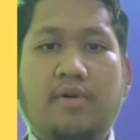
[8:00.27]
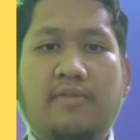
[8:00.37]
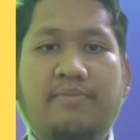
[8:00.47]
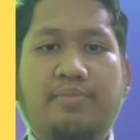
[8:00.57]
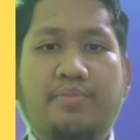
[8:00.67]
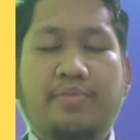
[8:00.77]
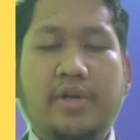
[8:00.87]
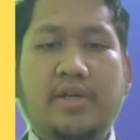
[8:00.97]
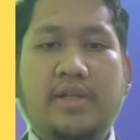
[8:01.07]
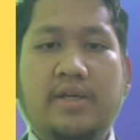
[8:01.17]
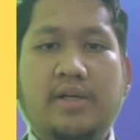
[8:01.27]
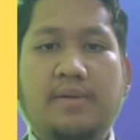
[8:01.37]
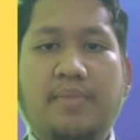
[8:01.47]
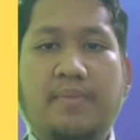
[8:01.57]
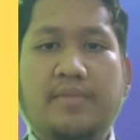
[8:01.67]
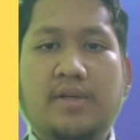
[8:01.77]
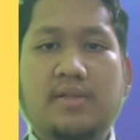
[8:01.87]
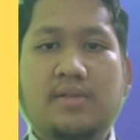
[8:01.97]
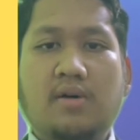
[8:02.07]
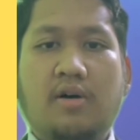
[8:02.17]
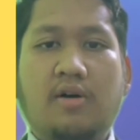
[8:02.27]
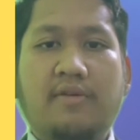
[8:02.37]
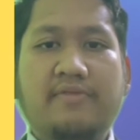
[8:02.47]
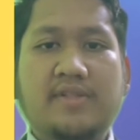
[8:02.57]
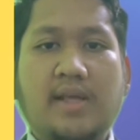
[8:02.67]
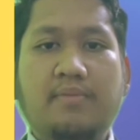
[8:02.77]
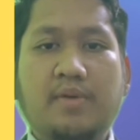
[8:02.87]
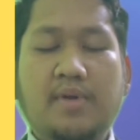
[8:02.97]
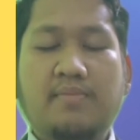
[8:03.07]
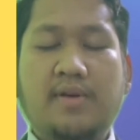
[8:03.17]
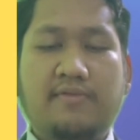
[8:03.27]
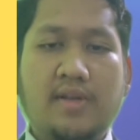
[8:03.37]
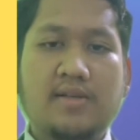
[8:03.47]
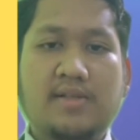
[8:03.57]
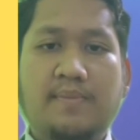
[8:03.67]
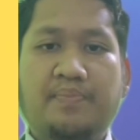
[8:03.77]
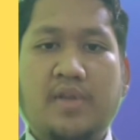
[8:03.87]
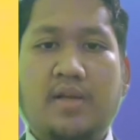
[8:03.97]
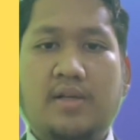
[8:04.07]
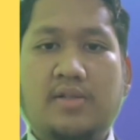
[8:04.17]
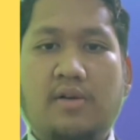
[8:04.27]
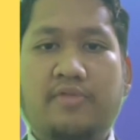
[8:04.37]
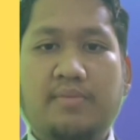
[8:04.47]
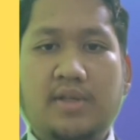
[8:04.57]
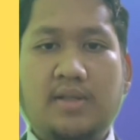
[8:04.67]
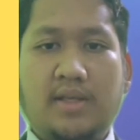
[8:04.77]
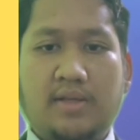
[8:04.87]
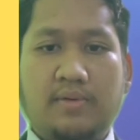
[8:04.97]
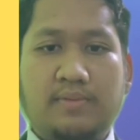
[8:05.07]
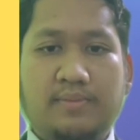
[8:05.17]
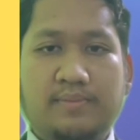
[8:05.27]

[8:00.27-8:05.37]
of periodical payments of disablement benefits. That's all from me. Thank you.